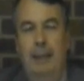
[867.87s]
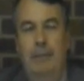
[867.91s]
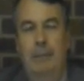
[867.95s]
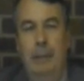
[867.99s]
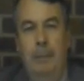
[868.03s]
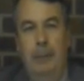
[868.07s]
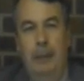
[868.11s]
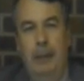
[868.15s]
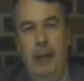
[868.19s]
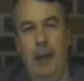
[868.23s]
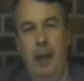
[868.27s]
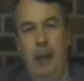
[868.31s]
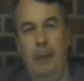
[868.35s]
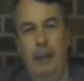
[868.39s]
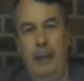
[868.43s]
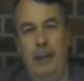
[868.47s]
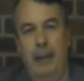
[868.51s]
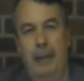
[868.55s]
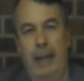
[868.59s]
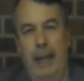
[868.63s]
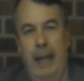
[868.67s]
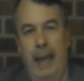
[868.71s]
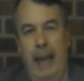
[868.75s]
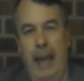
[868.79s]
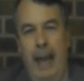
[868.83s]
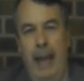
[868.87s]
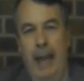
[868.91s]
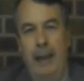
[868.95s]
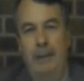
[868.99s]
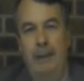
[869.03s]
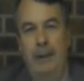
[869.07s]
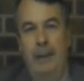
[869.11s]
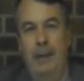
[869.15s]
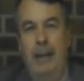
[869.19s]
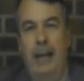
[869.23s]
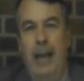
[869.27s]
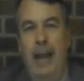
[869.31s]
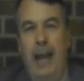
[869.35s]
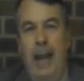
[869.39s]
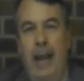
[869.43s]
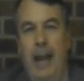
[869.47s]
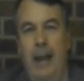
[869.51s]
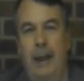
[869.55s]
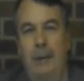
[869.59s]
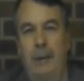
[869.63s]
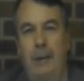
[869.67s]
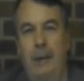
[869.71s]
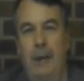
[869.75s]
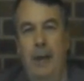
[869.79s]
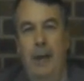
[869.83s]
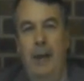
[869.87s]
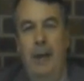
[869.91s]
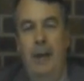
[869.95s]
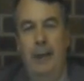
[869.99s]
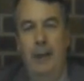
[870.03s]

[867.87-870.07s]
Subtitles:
we become in the here and now